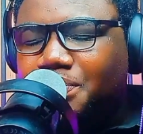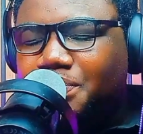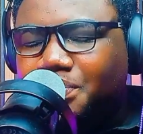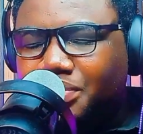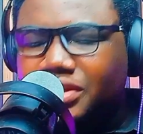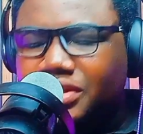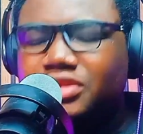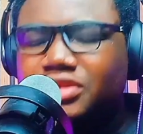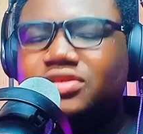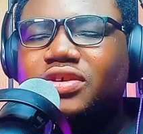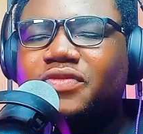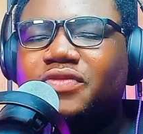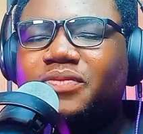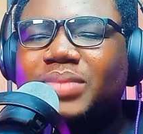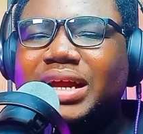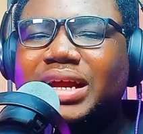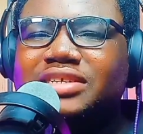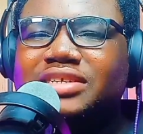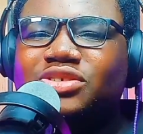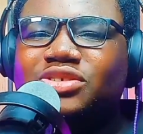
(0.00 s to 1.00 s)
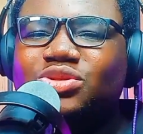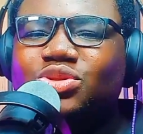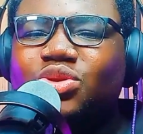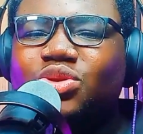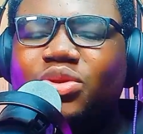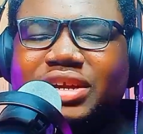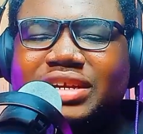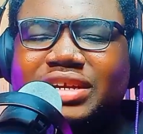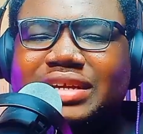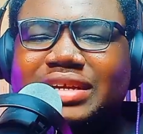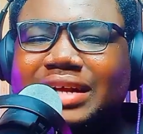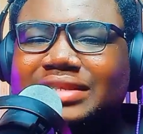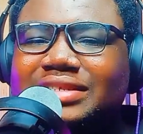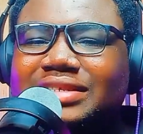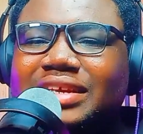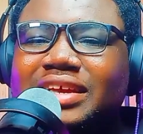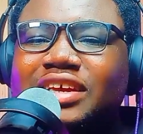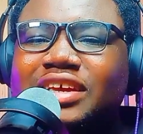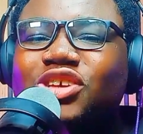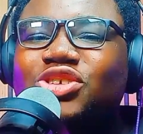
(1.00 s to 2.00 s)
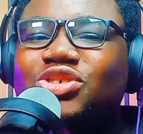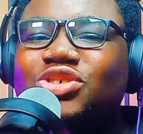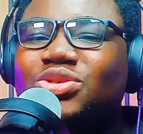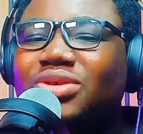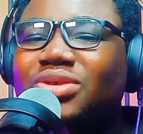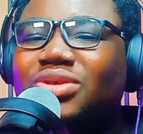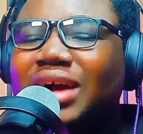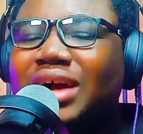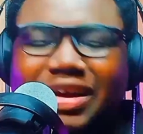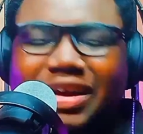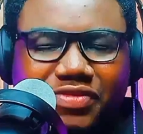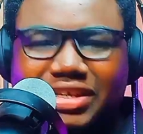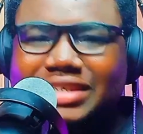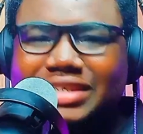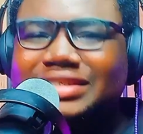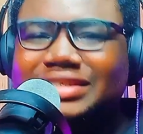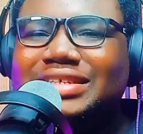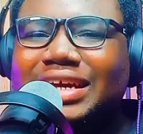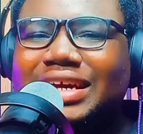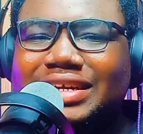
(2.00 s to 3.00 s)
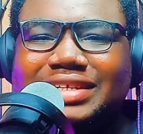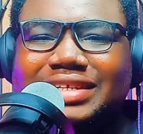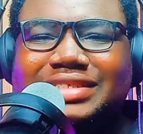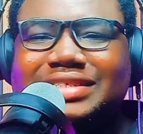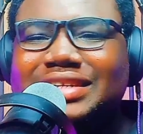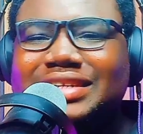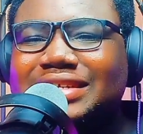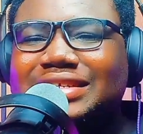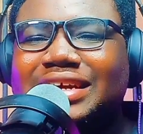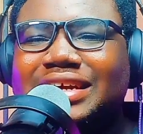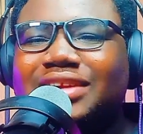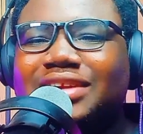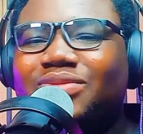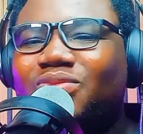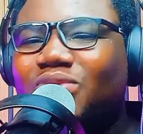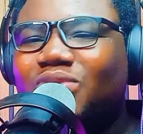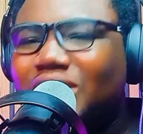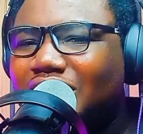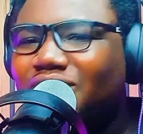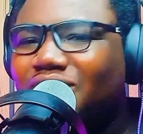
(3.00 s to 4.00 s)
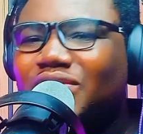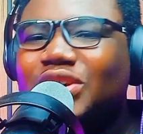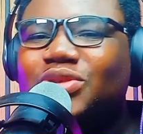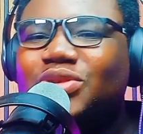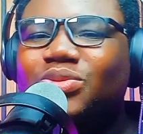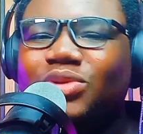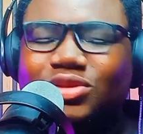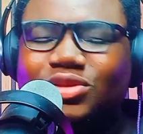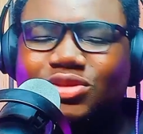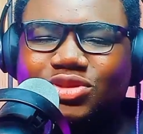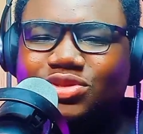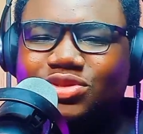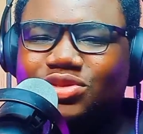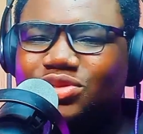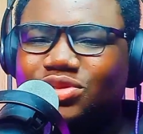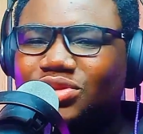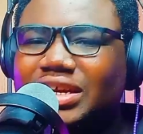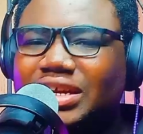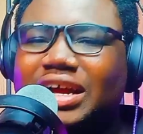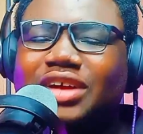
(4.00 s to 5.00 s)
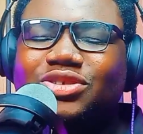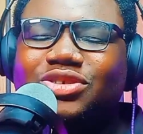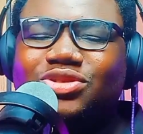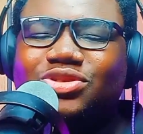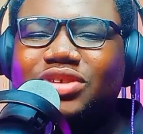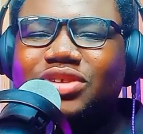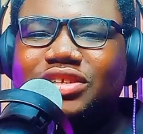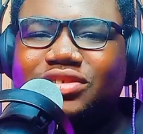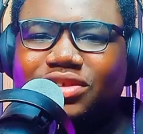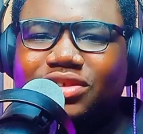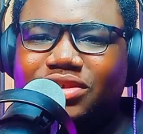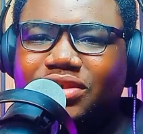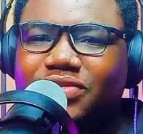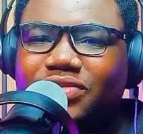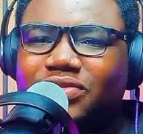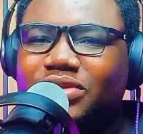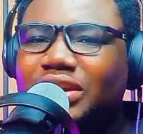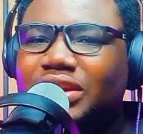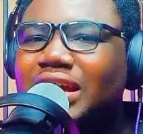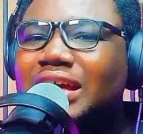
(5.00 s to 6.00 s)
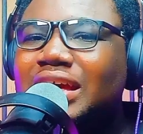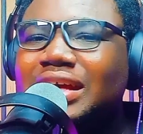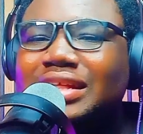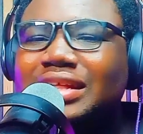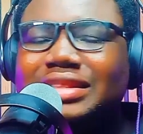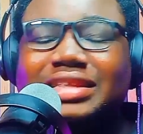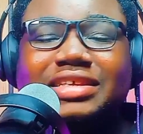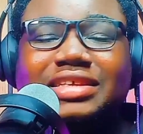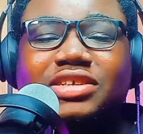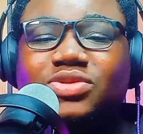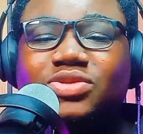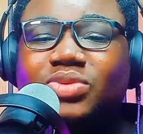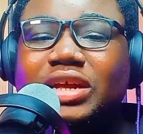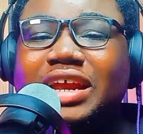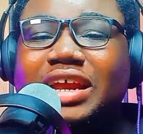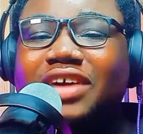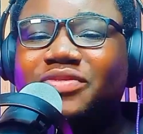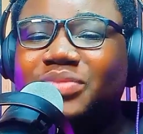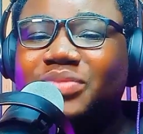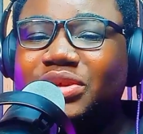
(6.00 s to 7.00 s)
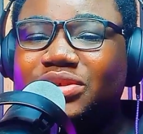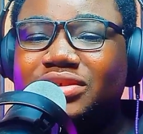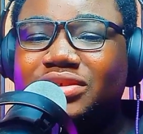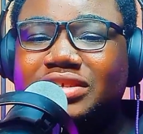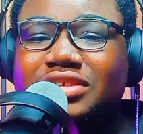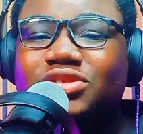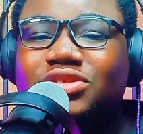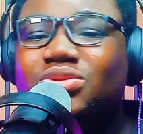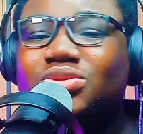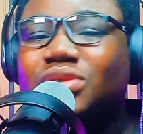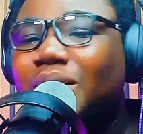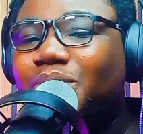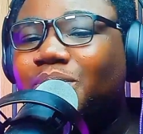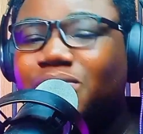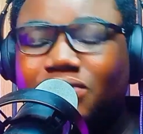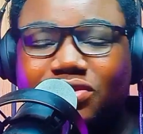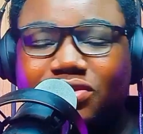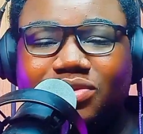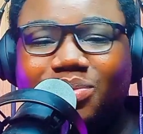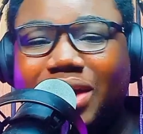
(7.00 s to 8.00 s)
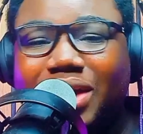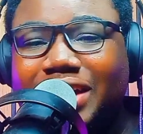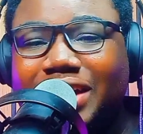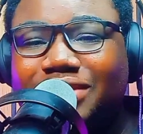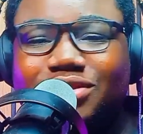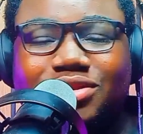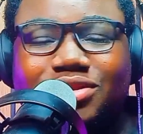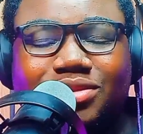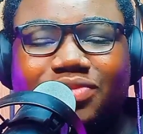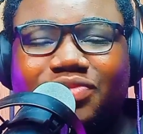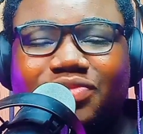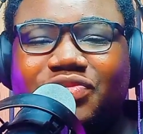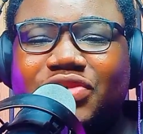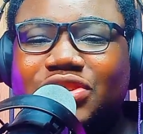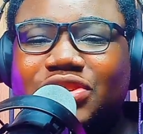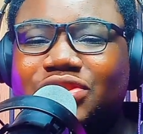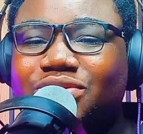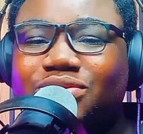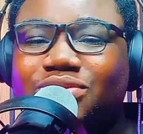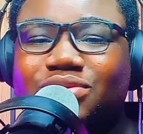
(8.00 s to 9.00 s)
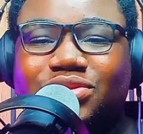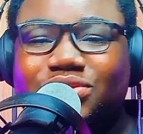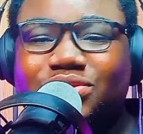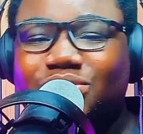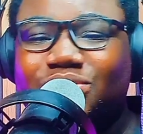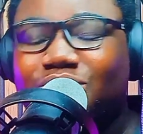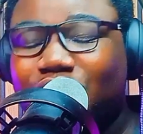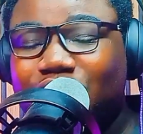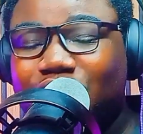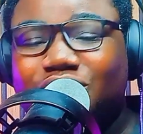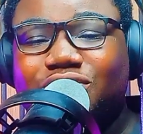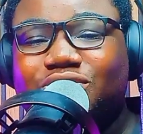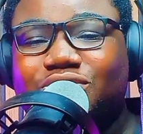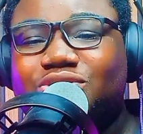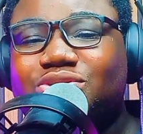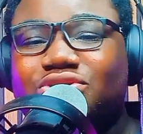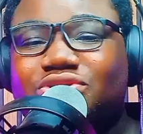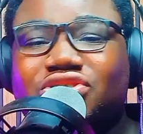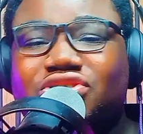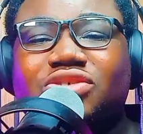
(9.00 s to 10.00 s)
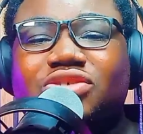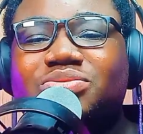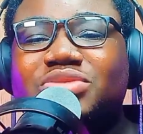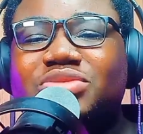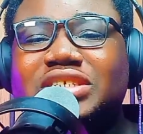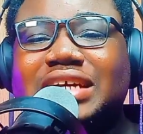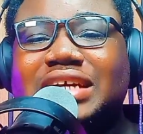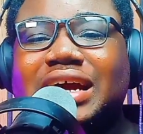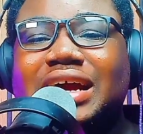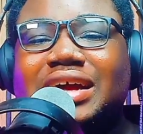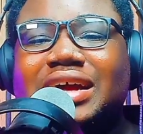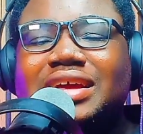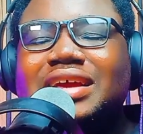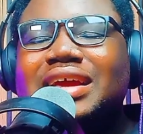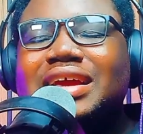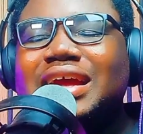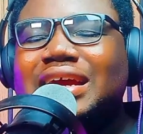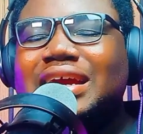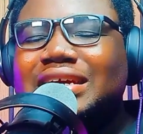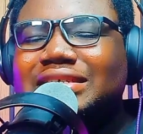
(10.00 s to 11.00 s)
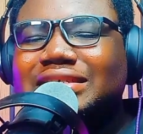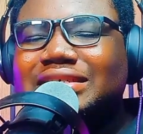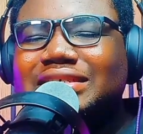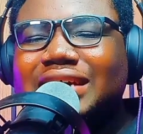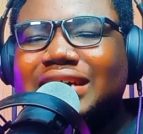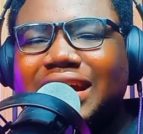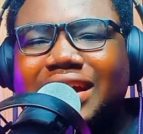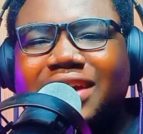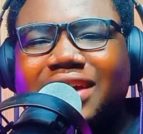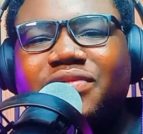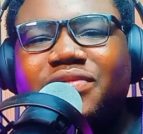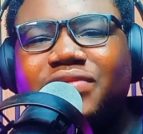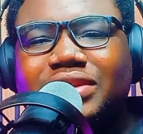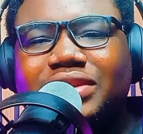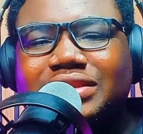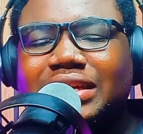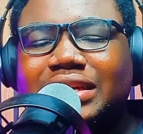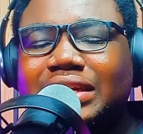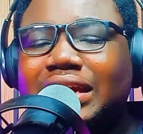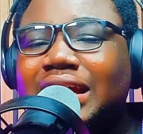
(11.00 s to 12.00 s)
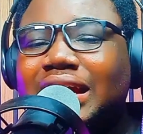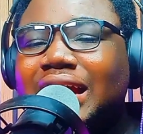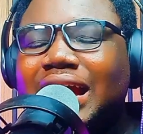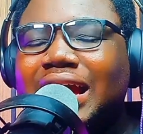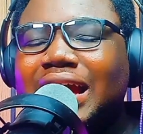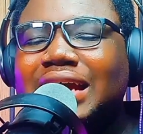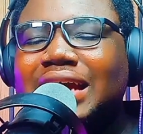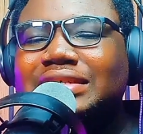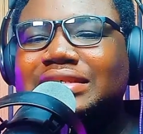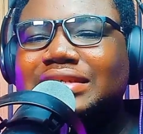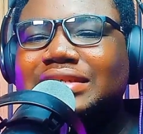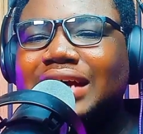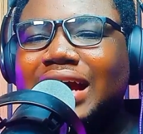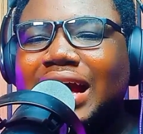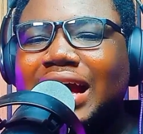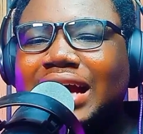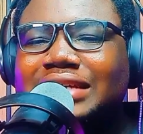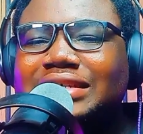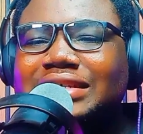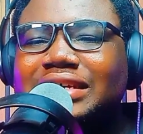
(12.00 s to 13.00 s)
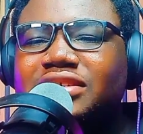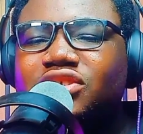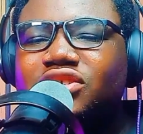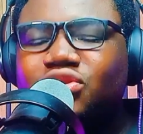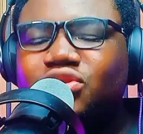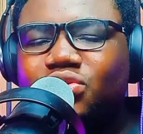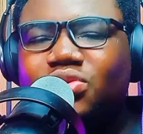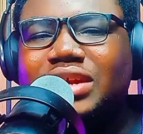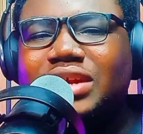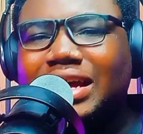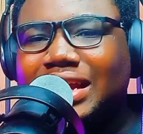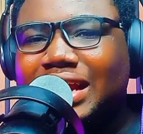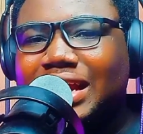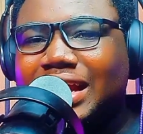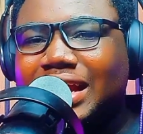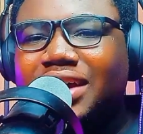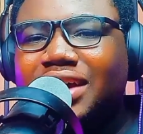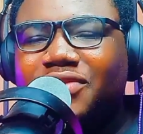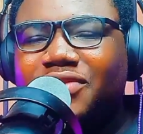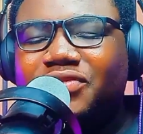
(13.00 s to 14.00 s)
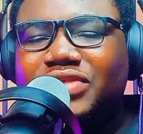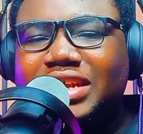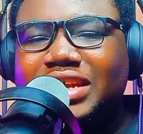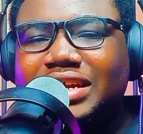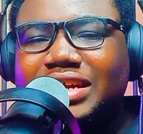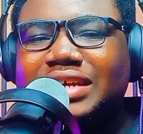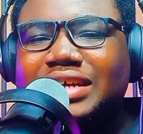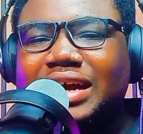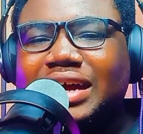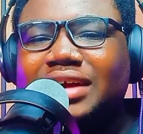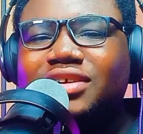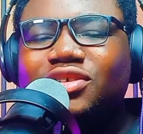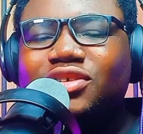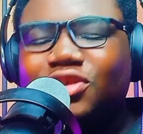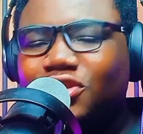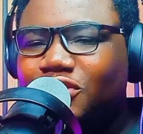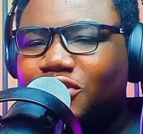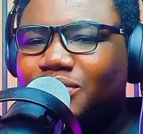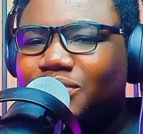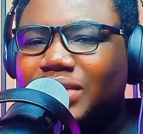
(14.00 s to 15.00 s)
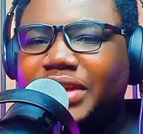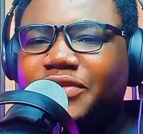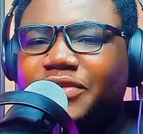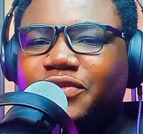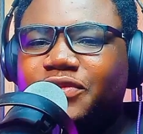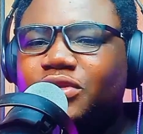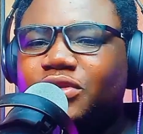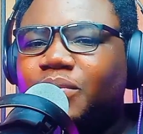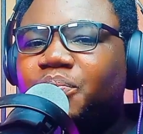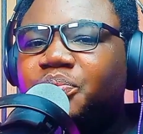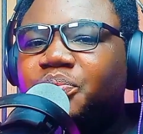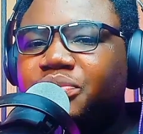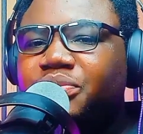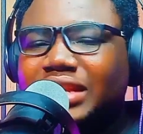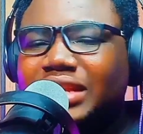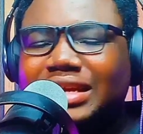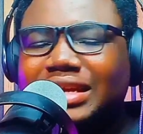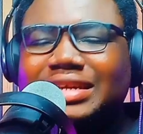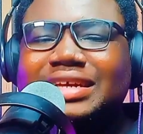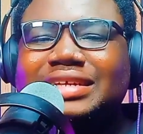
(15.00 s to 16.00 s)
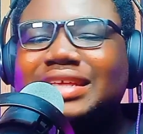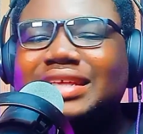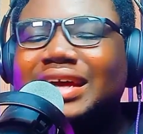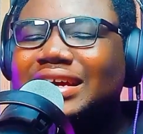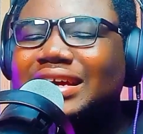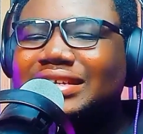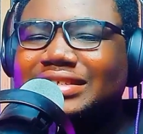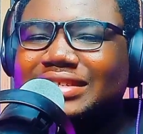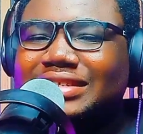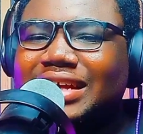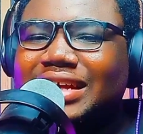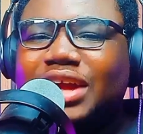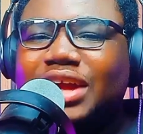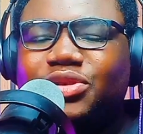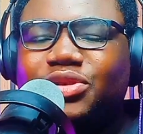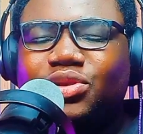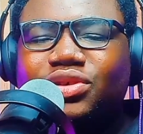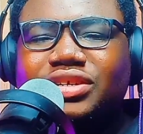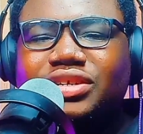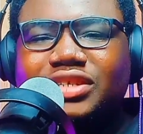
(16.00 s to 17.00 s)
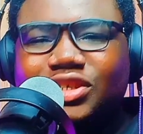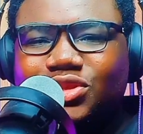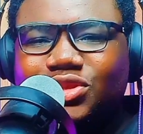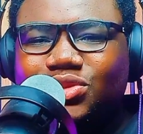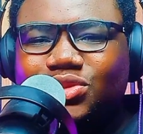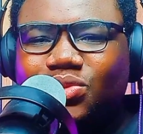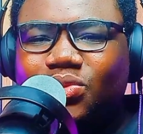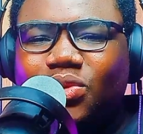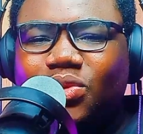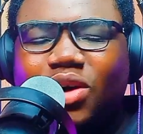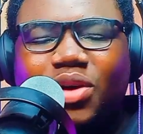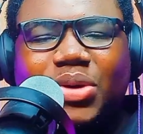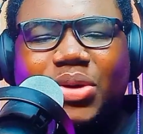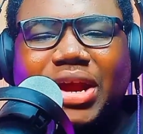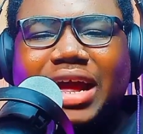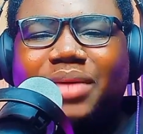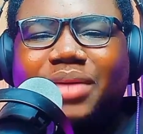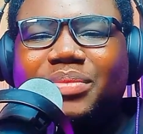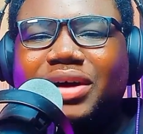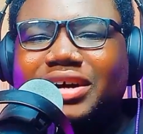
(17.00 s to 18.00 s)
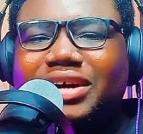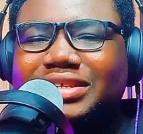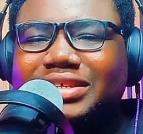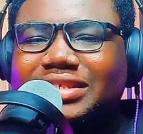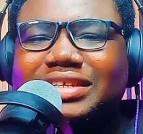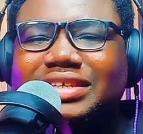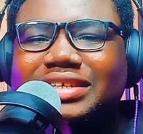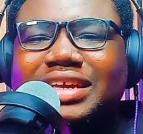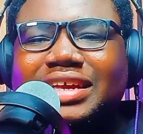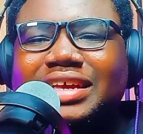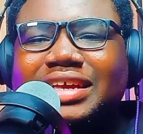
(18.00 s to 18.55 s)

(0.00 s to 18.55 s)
peace of mind in knowing that you have internet data and whatever you want to do, you can do it on your phone. This is what I've been using to upload my YouTube videos, going on social media and everything. And I just know that I have data on my phone. The data is there. I don't need to worry about it.